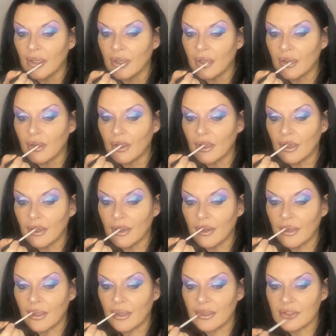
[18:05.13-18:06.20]
I quite like
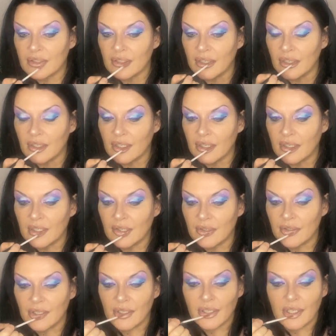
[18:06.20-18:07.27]
that actually. Kind of,
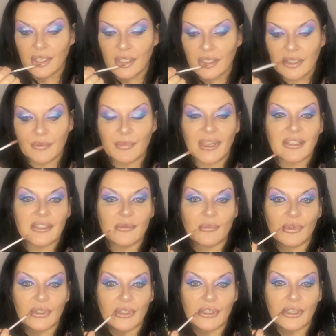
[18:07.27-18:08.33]
it makes it
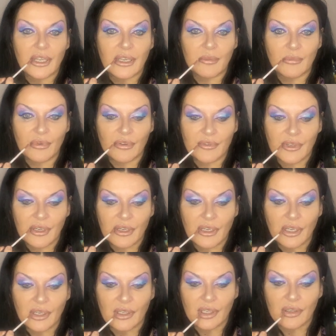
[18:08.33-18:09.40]
more look like a more of a
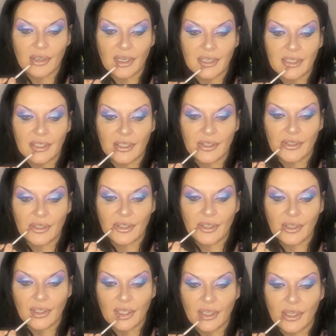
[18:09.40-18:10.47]
kind of gradient.
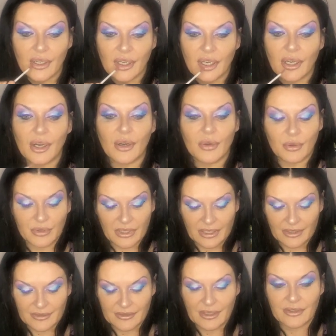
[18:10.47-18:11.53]
Oh
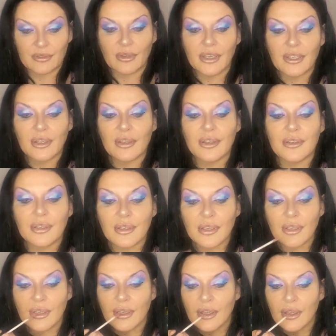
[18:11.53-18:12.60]
yes, that's quite good.
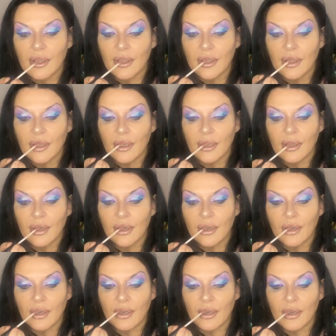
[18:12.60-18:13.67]

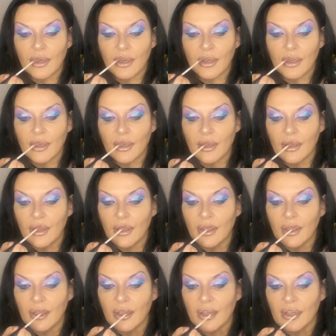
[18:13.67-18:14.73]
Oh.
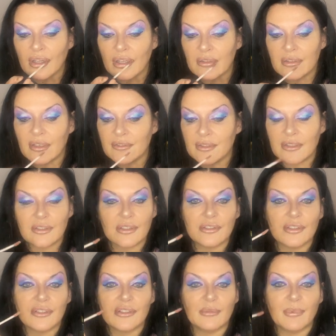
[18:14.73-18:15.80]
Sometimes it's good
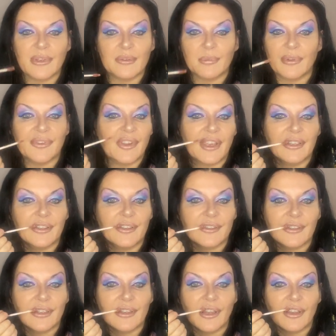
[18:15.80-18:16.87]
just to be spontaneous
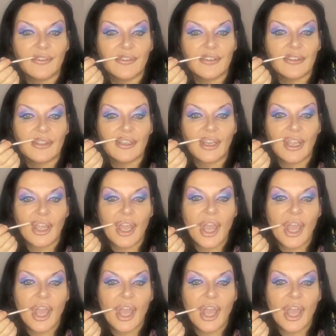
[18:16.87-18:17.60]
in life, isn't it?